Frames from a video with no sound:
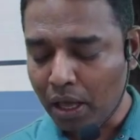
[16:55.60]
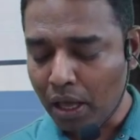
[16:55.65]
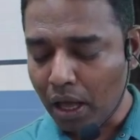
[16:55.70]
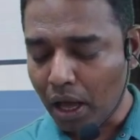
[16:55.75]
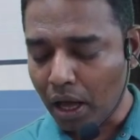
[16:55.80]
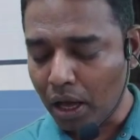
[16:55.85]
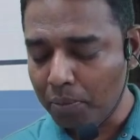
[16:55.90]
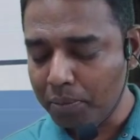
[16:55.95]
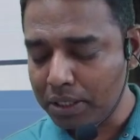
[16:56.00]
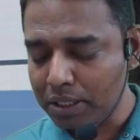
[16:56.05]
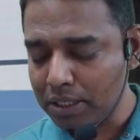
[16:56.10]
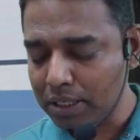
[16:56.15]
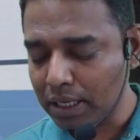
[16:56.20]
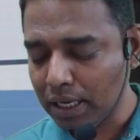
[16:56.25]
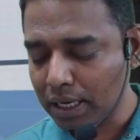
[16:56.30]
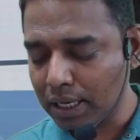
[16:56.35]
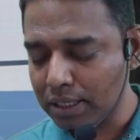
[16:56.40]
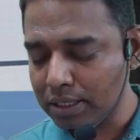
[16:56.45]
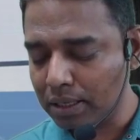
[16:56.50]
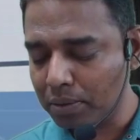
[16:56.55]
How much is the
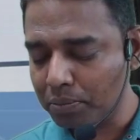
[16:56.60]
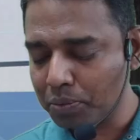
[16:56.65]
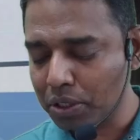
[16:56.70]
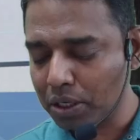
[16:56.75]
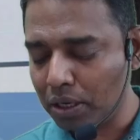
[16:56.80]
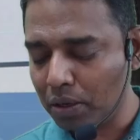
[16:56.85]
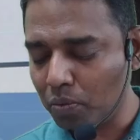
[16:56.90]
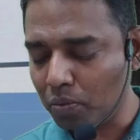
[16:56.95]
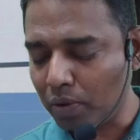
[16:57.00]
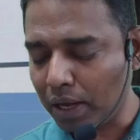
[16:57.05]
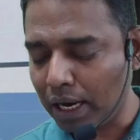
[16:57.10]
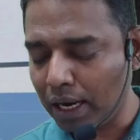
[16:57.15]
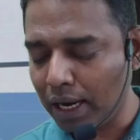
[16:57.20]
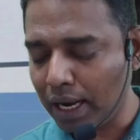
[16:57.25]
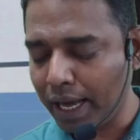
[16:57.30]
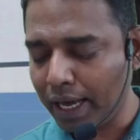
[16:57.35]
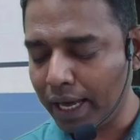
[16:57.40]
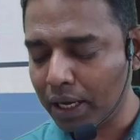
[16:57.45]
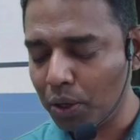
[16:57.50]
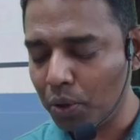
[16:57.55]
consumption? 1
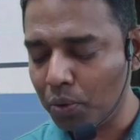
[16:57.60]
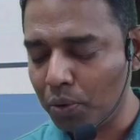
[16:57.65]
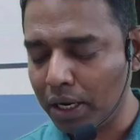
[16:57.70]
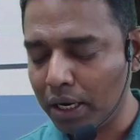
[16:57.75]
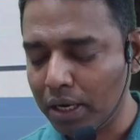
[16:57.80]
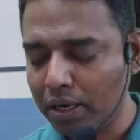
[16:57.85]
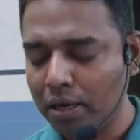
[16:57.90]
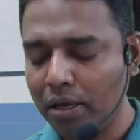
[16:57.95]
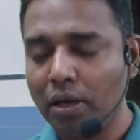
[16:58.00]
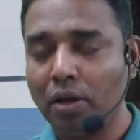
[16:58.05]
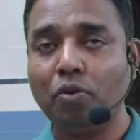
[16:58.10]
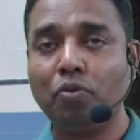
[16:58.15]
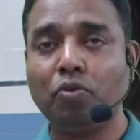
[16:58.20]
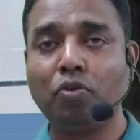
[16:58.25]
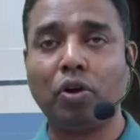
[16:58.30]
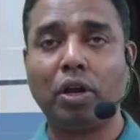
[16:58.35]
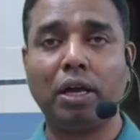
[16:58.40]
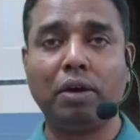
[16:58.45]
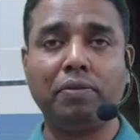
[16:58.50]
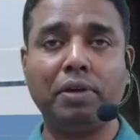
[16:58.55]
lakh unit.
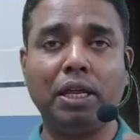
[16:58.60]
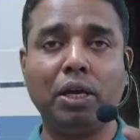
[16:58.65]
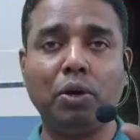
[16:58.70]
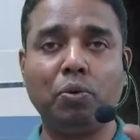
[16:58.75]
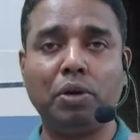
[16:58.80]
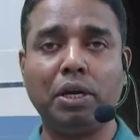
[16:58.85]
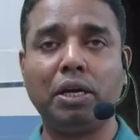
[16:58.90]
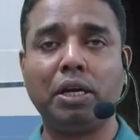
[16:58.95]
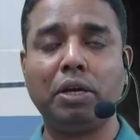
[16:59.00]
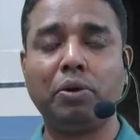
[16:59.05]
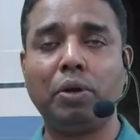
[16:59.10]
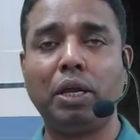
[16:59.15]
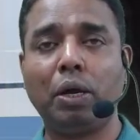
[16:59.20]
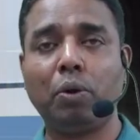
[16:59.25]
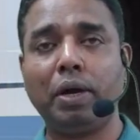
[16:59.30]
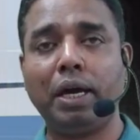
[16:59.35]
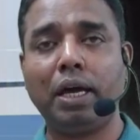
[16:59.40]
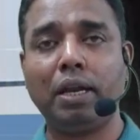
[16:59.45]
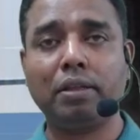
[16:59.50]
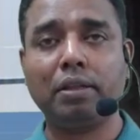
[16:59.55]
For every unit you
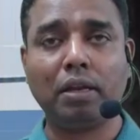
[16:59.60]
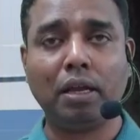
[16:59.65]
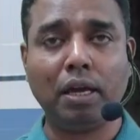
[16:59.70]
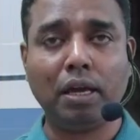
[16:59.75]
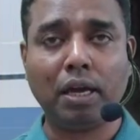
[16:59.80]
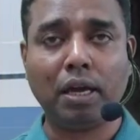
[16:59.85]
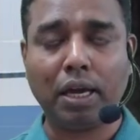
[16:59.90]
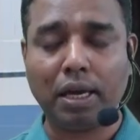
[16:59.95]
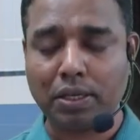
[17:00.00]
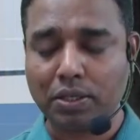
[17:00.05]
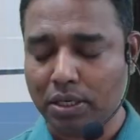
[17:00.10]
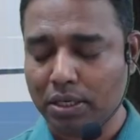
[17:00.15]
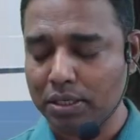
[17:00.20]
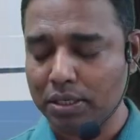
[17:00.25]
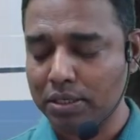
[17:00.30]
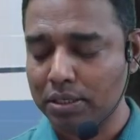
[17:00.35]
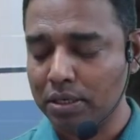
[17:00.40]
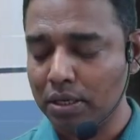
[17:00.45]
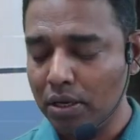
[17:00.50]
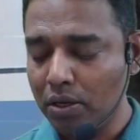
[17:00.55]
require 3
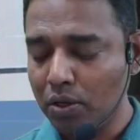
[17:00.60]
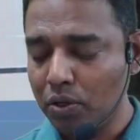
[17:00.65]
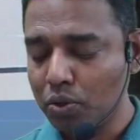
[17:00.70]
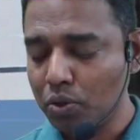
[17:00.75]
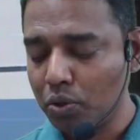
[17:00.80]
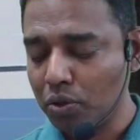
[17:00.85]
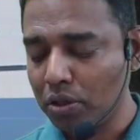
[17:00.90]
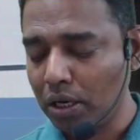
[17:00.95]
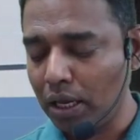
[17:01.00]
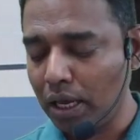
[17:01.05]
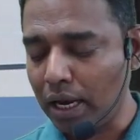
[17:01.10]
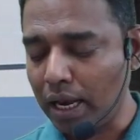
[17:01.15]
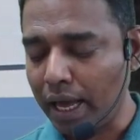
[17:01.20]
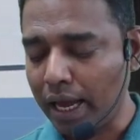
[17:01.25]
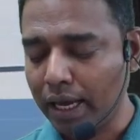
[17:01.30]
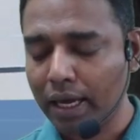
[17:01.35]
kgs. So 3 lakh